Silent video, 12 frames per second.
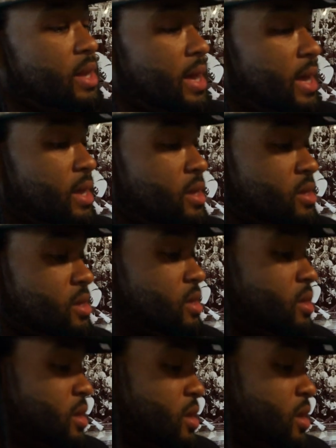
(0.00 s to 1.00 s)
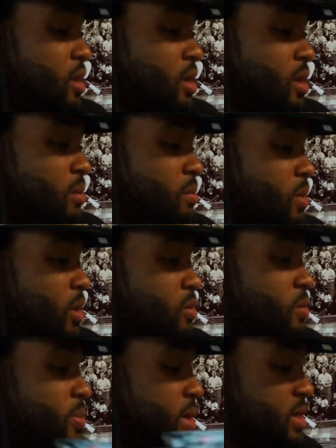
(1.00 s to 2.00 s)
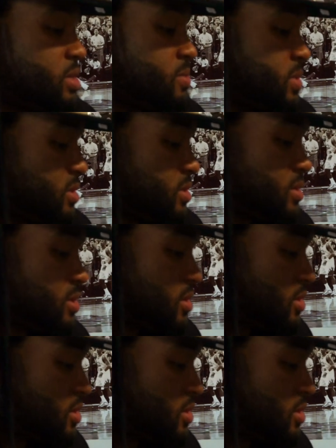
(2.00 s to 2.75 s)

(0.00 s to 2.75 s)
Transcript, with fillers: light meal replacements.